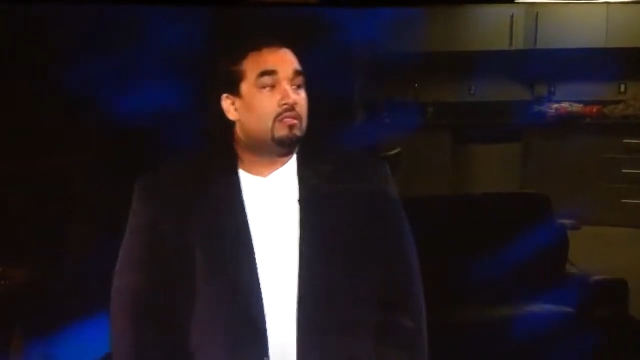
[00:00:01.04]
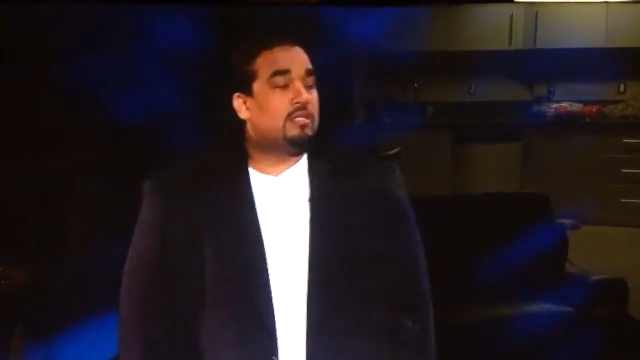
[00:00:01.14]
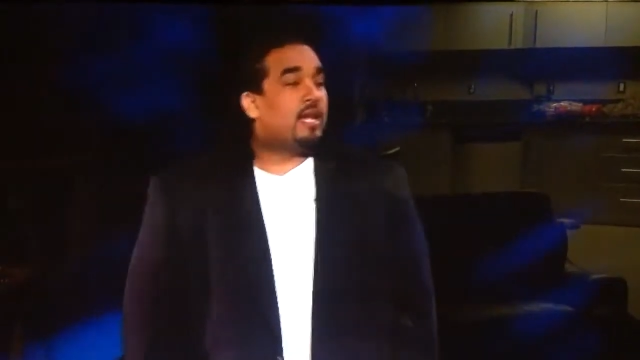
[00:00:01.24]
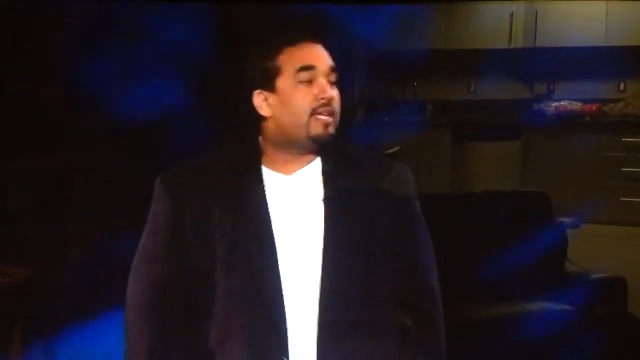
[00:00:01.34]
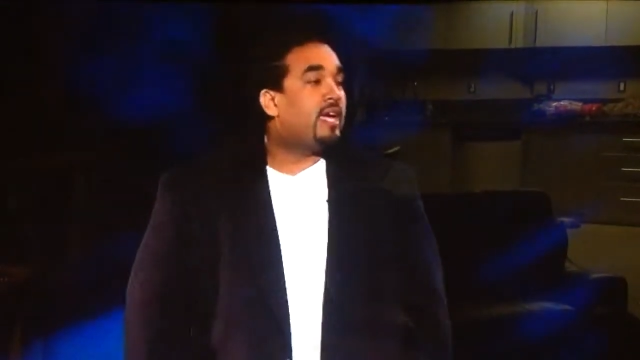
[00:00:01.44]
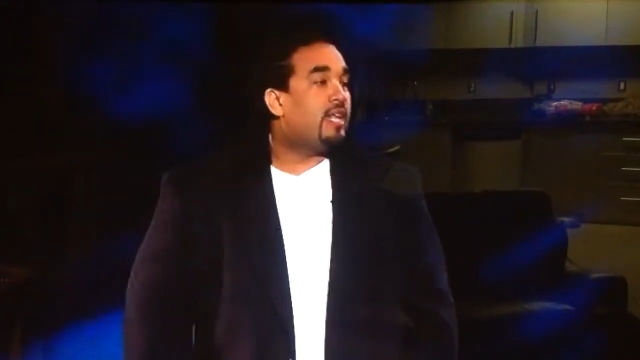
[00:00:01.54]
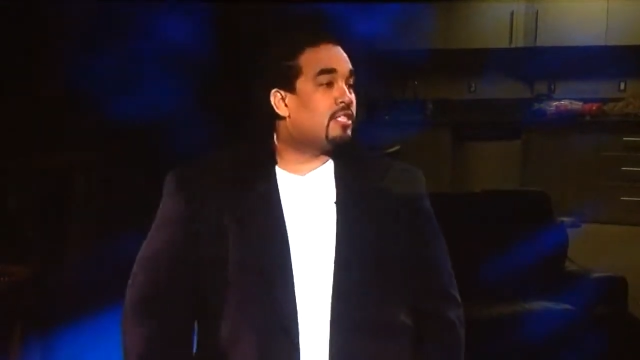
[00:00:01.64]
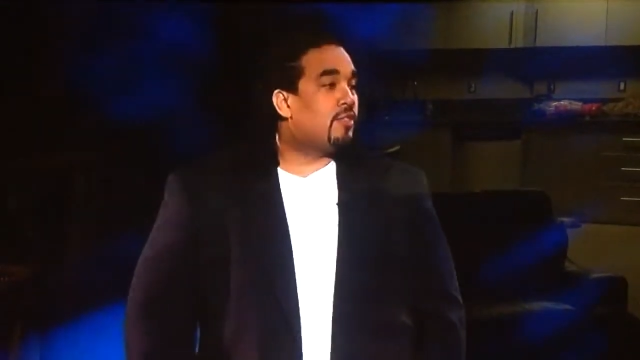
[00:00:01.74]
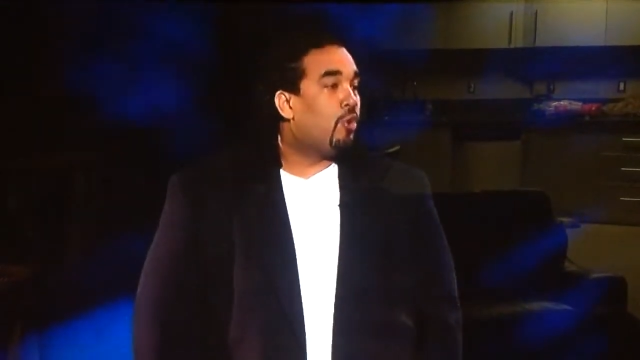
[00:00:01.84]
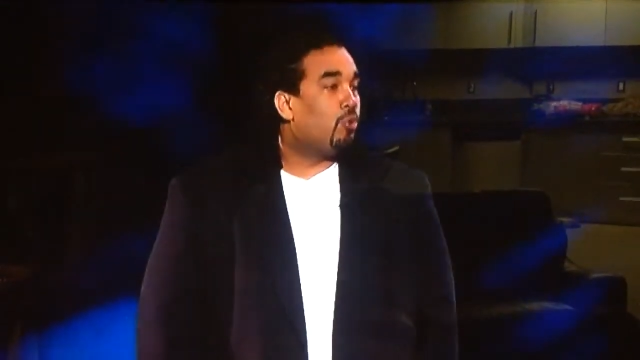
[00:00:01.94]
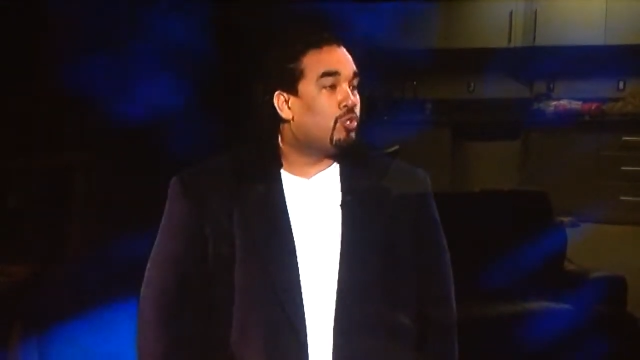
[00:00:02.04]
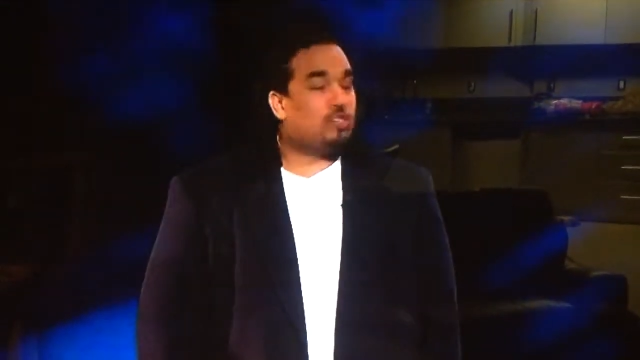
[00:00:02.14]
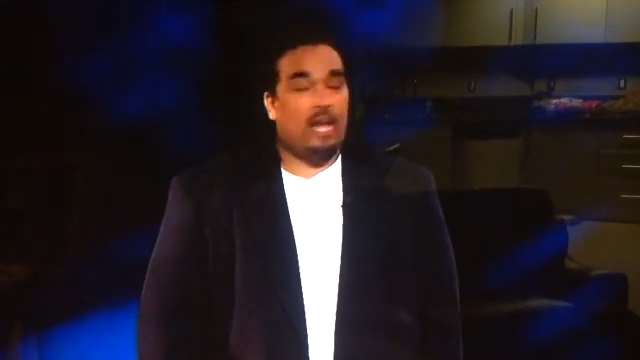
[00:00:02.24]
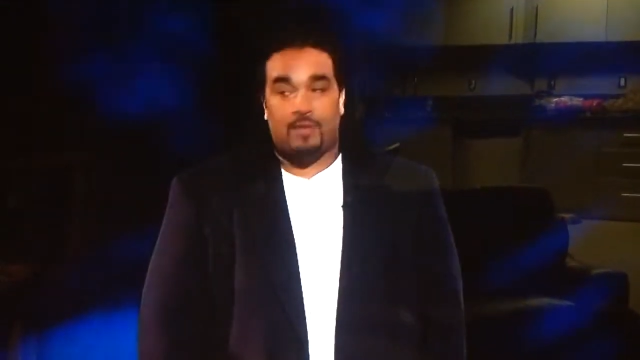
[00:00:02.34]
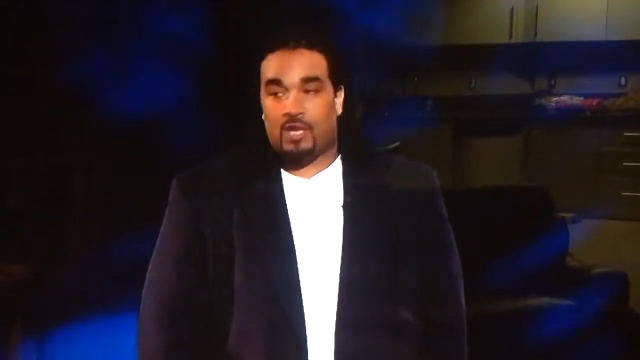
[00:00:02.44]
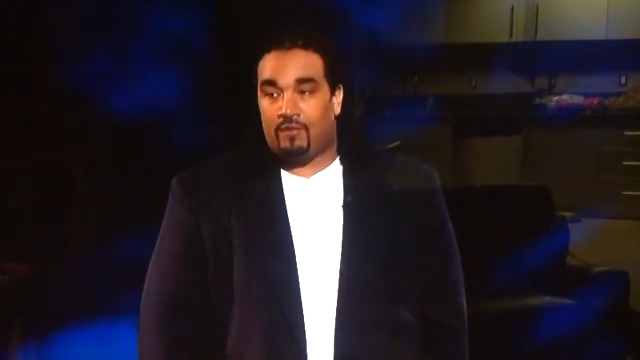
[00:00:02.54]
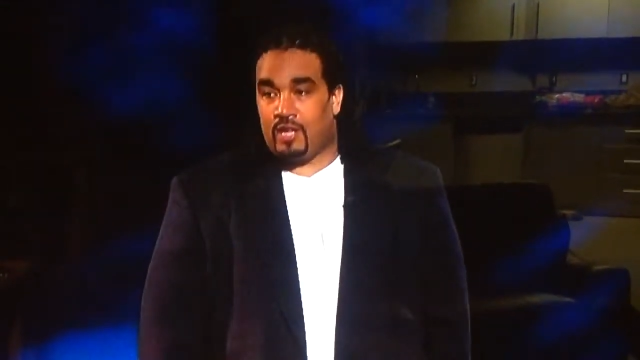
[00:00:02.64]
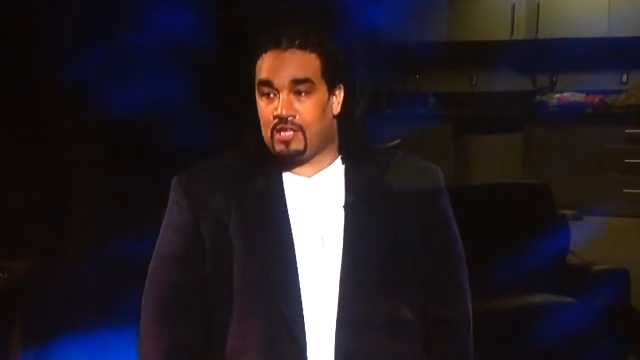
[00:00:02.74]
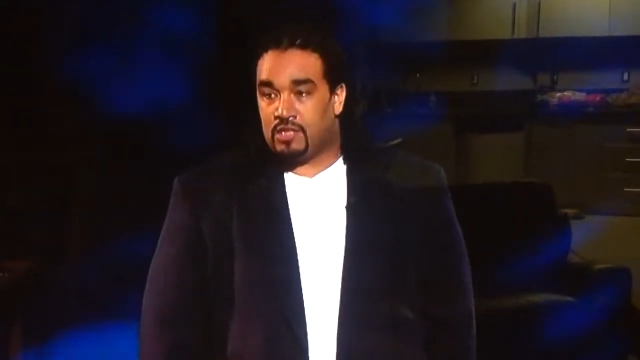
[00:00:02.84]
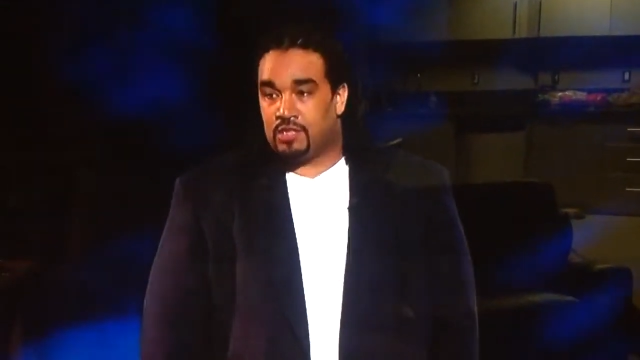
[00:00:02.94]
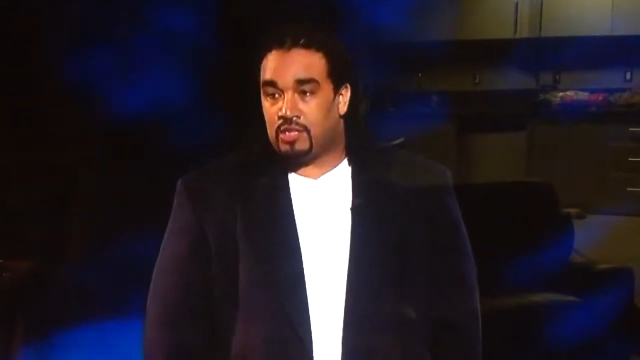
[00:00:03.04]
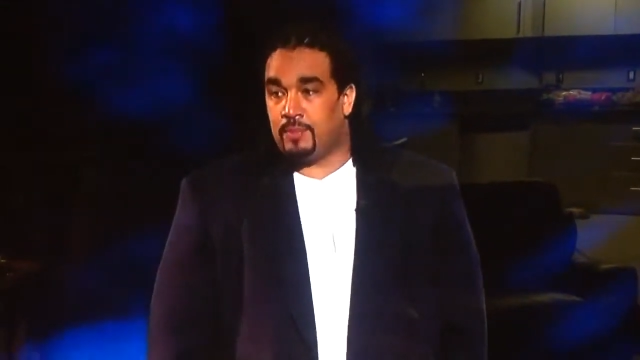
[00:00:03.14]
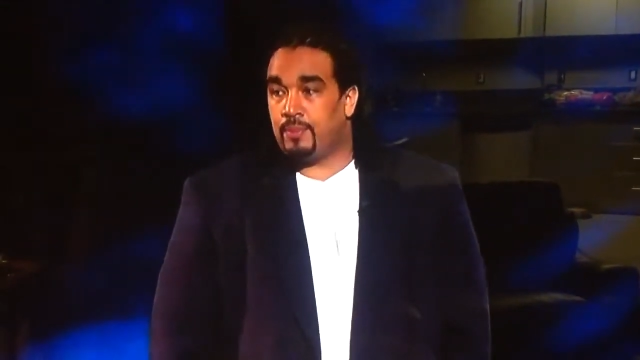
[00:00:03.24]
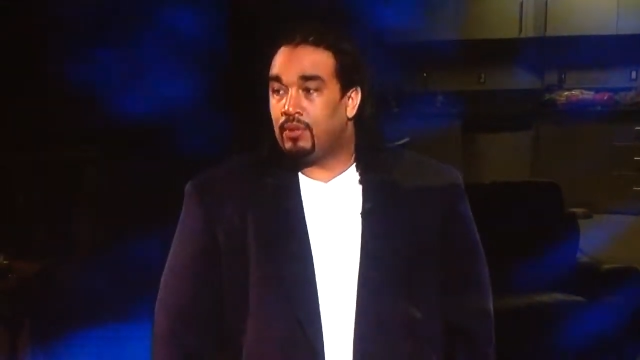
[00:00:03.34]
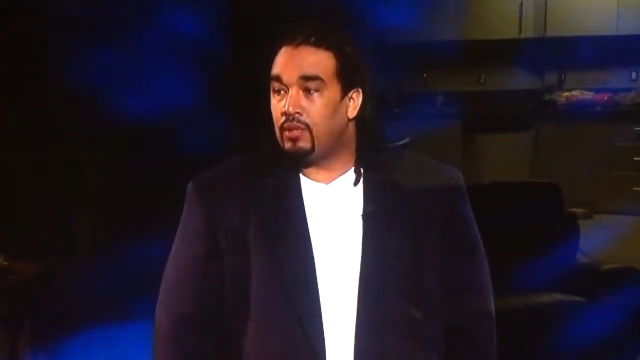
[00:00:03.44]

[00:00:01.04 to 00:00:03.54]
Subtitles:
dedicated to those trapped in a relationship.